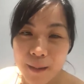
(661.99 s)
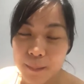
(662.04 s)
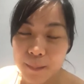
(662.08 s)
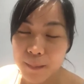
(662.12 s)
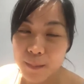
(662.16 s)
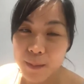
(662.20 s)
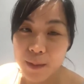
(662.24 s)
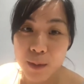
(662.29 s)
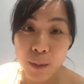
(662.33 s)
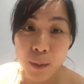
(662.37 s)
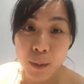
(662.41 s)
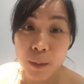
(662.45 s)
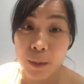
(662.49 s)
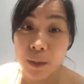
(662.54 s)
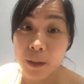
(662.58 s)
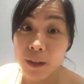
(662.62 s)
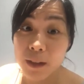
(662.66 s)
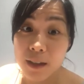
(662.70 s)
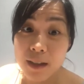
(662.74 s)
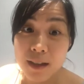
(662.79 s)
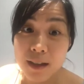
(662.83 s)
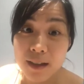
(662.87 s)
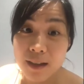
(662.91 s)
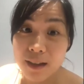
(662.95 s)

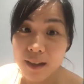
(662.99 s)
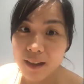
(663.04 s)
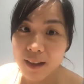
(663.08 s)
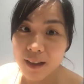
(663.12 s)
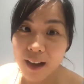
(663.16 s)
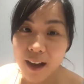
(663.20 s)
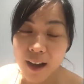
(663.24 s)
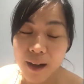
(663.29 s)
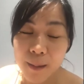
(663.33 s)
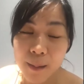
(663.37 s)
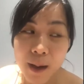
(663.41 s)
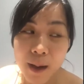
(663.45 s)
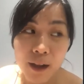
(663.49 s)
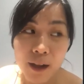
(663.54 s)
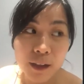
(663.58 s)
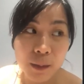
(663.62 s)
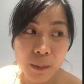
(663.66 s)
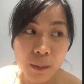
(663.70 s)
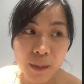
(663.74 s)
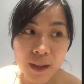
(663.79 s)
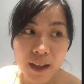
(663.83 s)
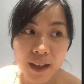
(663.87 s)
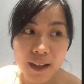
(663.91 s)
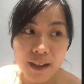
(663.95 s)
school, all
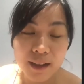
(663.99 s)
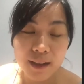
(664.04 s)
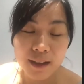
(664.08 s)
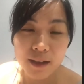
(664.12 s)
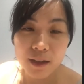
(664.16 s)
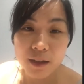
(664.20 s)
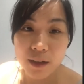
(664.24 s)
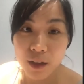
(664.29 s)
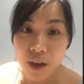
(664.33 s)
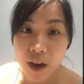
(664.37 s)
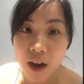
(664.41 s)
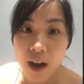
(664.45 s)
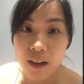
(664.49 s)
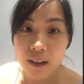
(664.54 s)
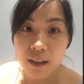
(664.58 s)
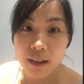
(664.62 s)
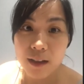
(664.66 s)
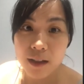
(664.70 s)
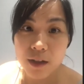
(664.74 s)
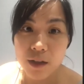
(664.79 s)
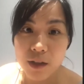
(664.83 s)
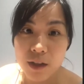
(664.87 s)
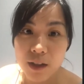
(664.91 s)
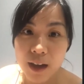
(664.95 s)
the way to
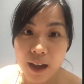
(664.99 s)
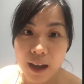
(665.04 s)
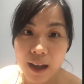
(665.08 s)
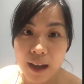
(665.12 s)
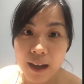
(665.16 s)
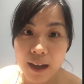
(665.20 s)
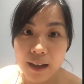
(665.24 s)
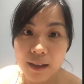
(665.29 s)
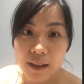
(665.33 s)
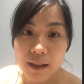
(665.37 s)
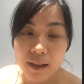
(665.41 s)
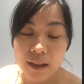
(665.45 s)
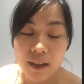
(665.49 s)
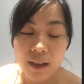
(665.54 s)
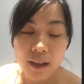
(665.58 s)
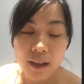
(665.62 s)
college, and